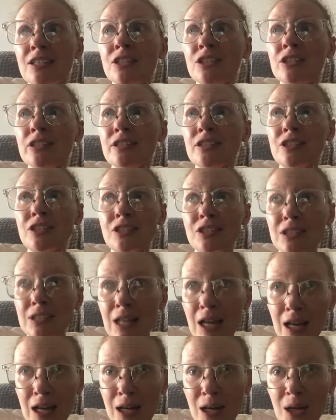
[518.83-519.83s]

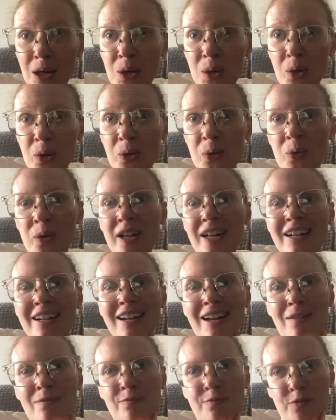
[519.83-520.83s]
So
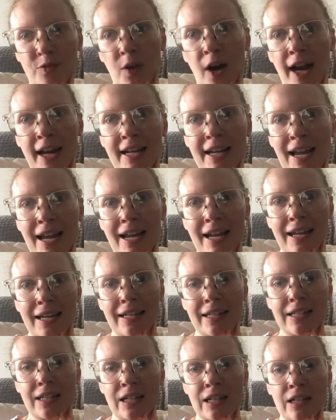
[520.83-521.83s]
come
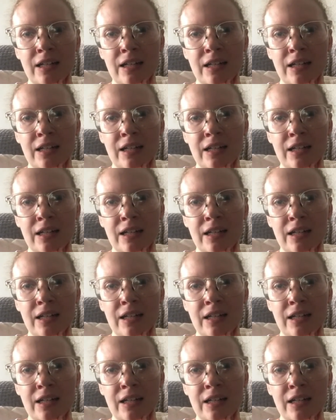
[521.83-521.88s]
Friday,